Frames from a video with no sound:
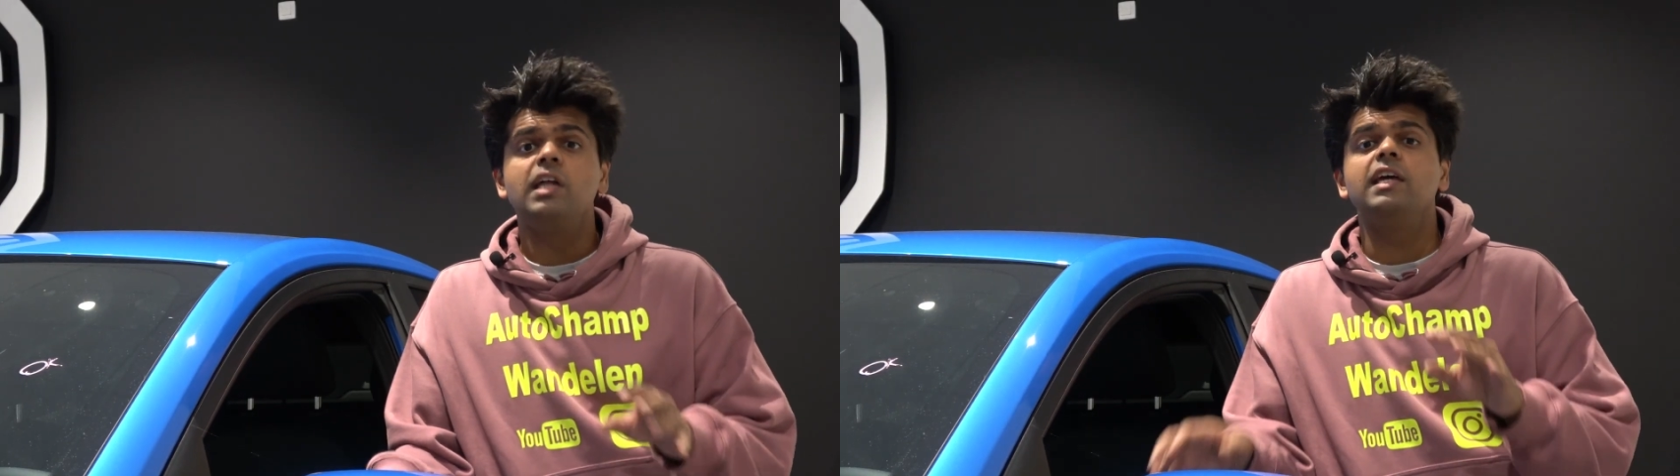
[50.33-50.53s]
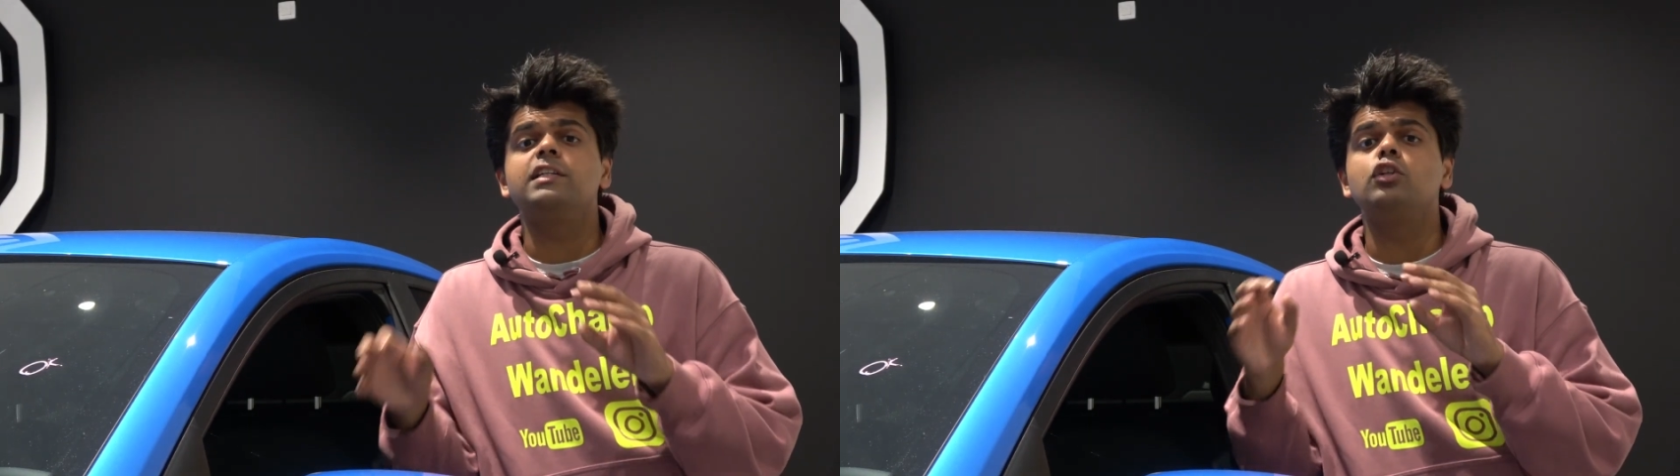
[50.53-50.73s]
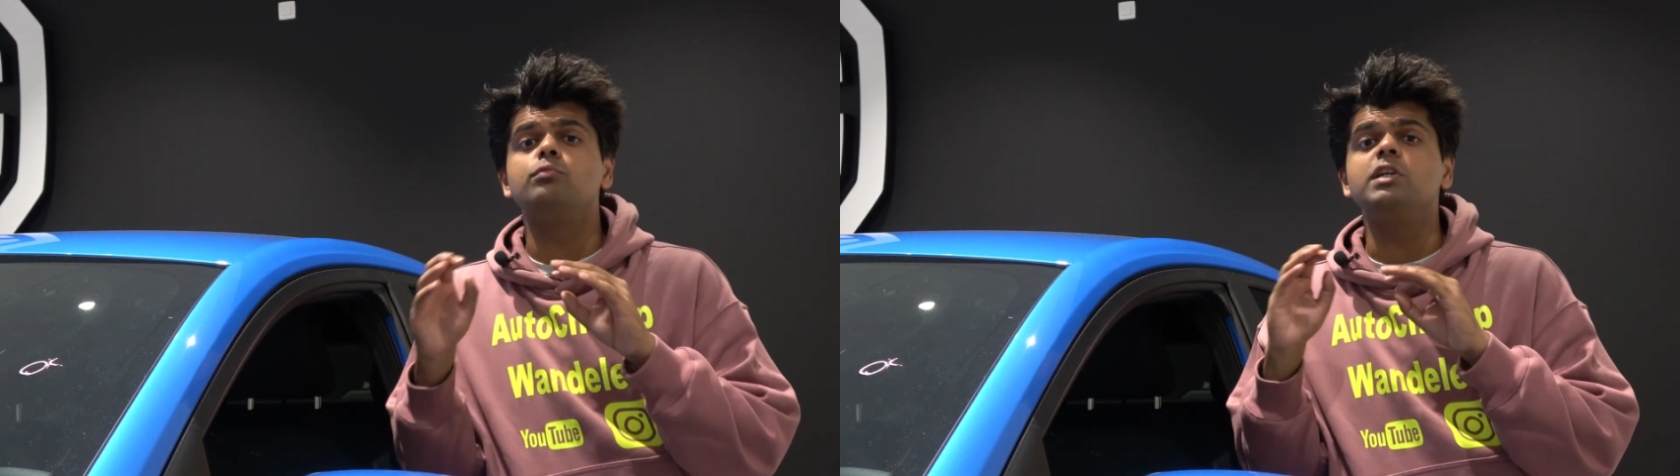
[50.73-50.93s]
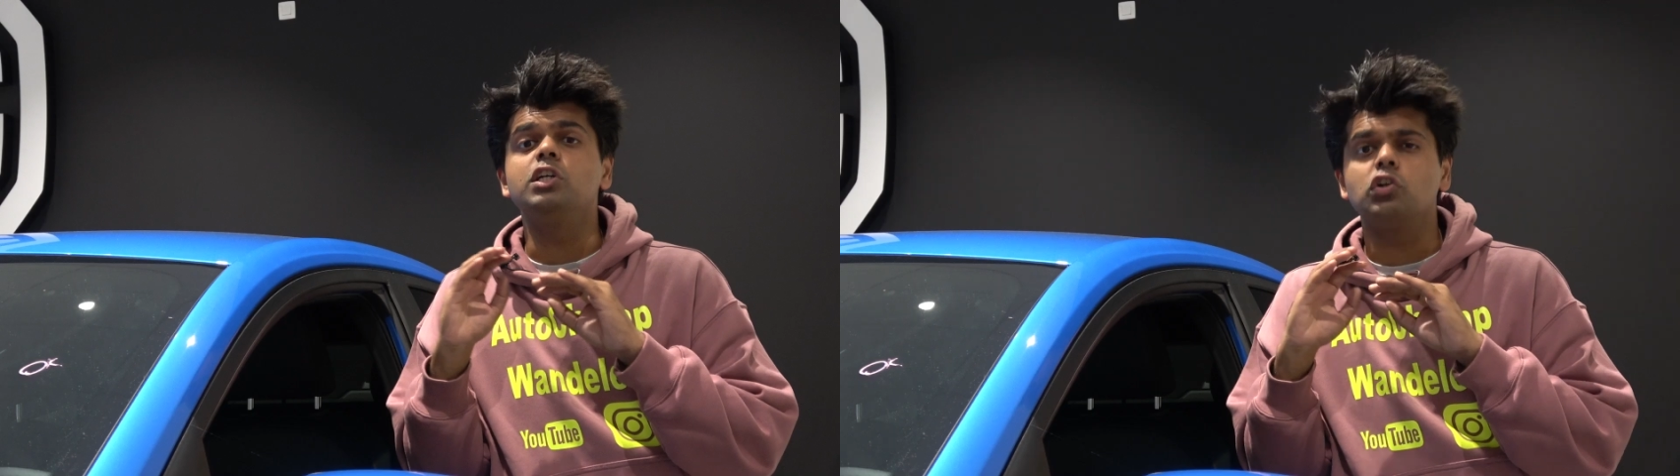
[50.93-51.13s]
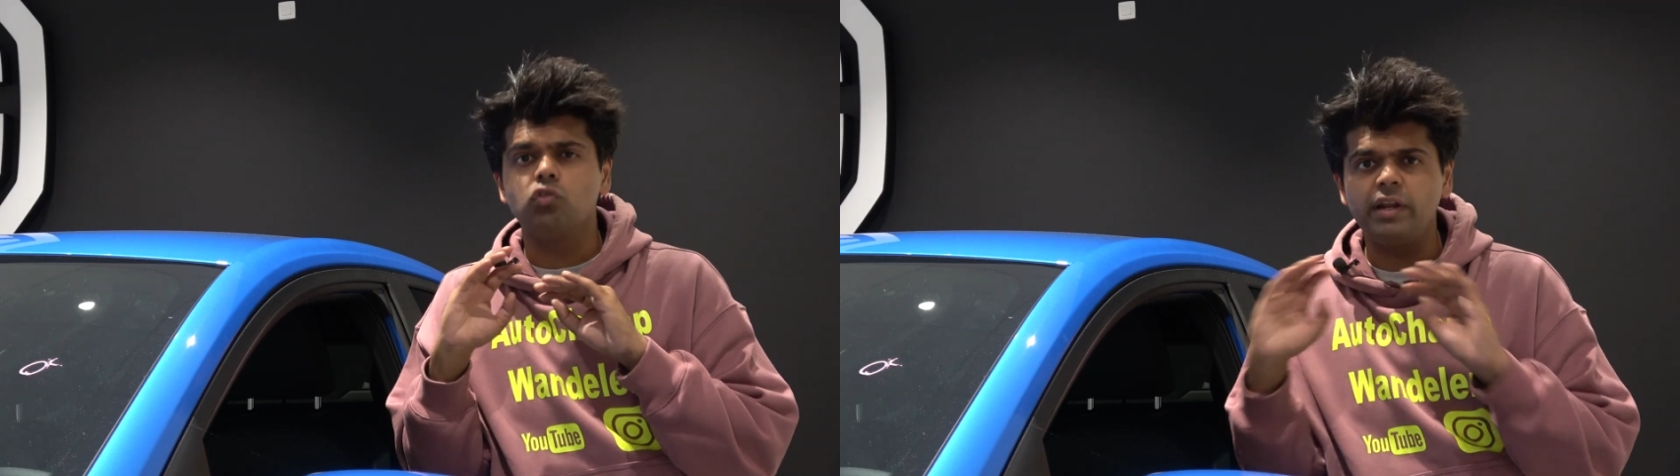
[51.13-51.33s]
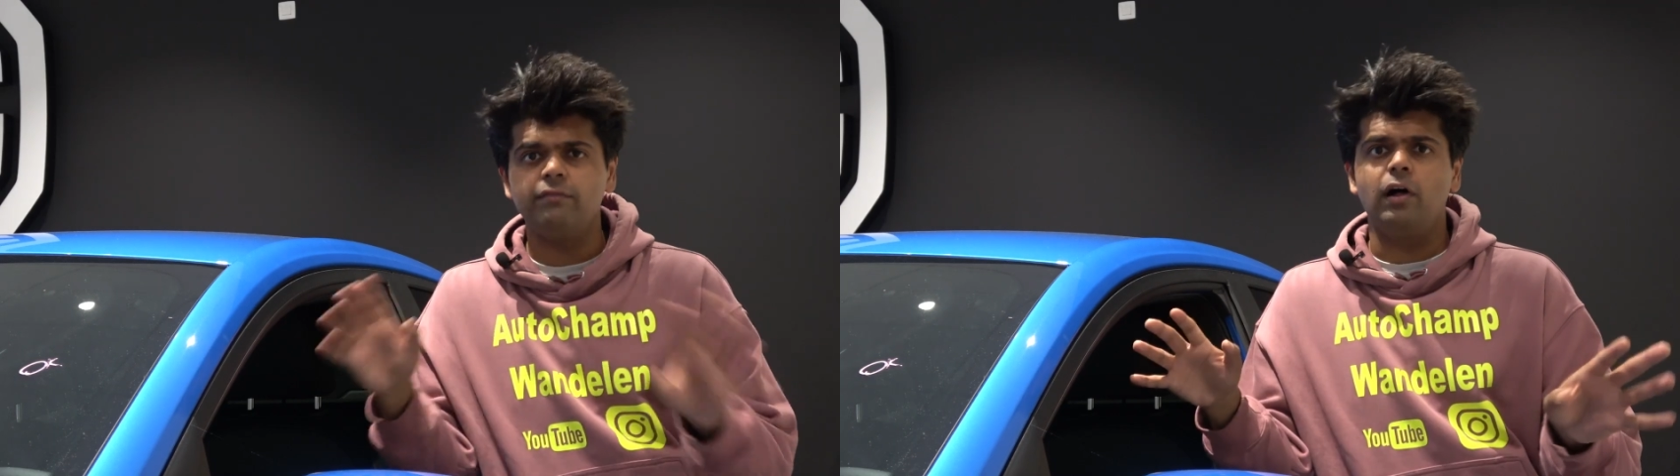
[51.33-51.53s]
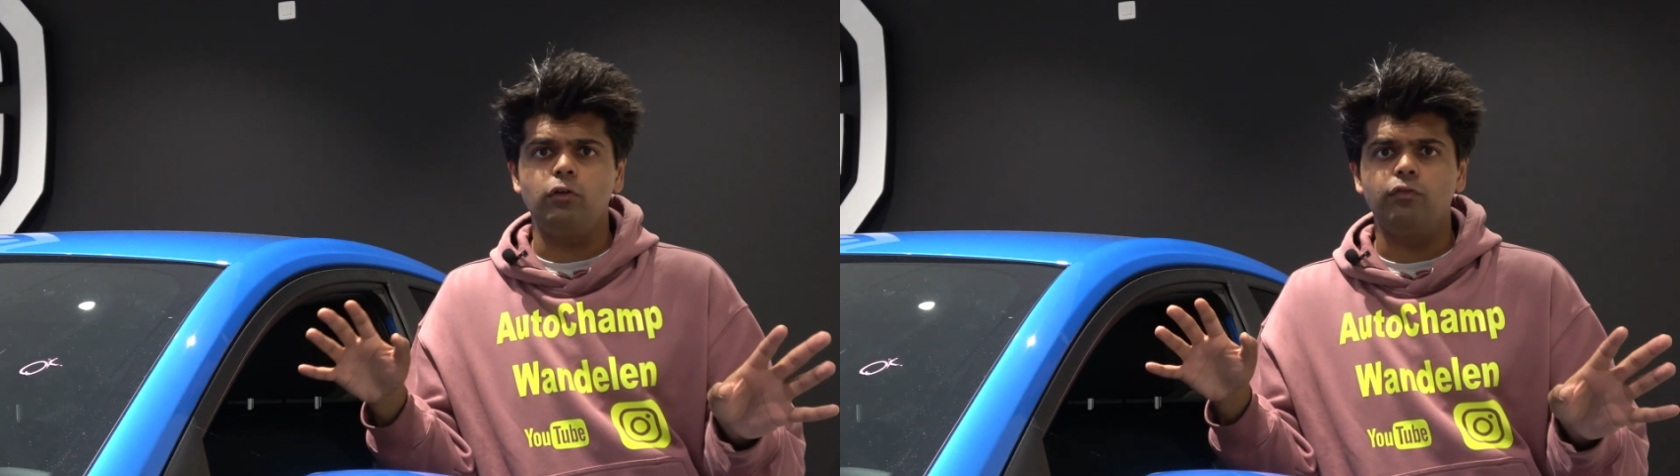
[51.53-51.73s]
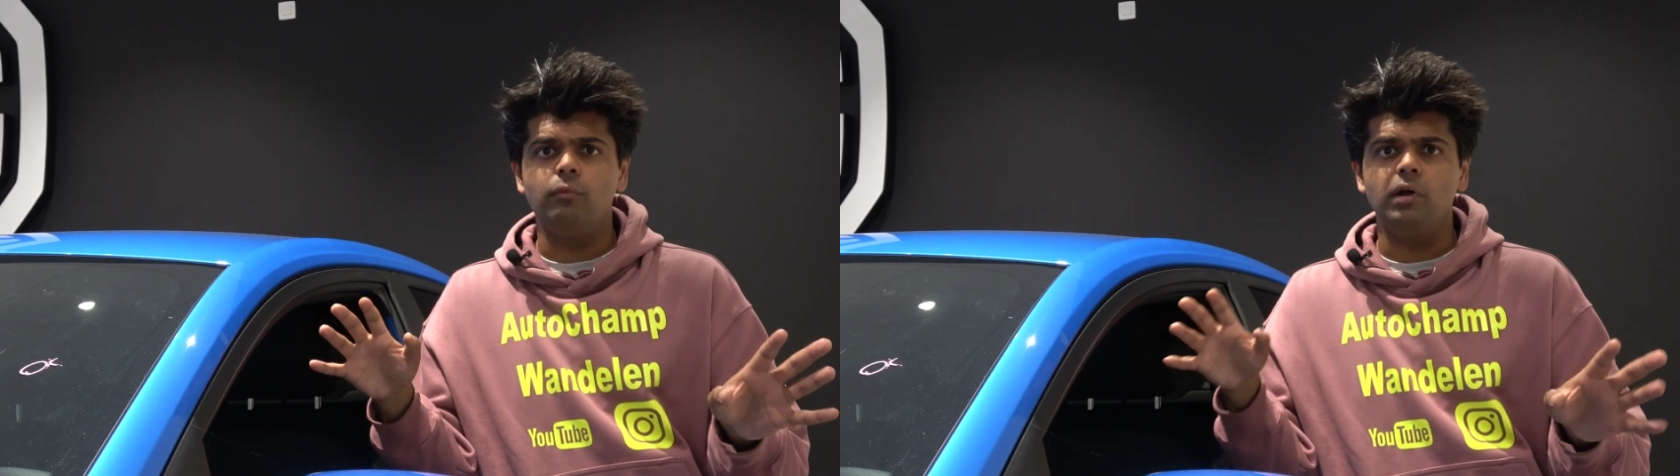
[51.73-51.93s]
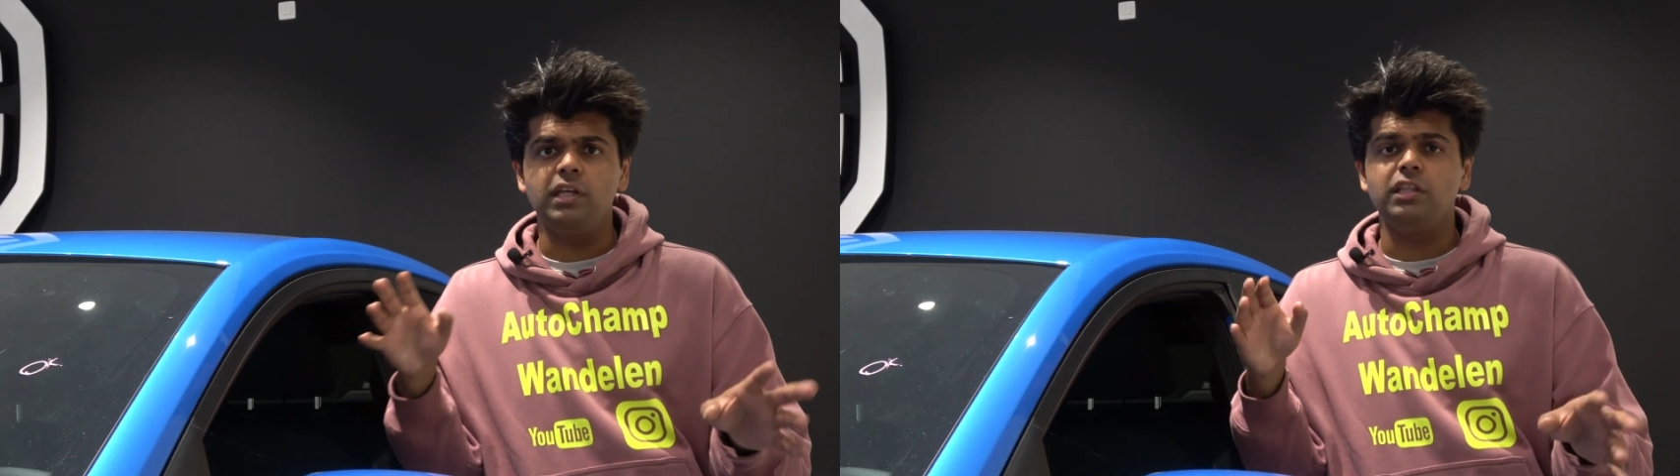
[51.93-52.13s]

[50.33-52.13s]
they tend to be great value for money.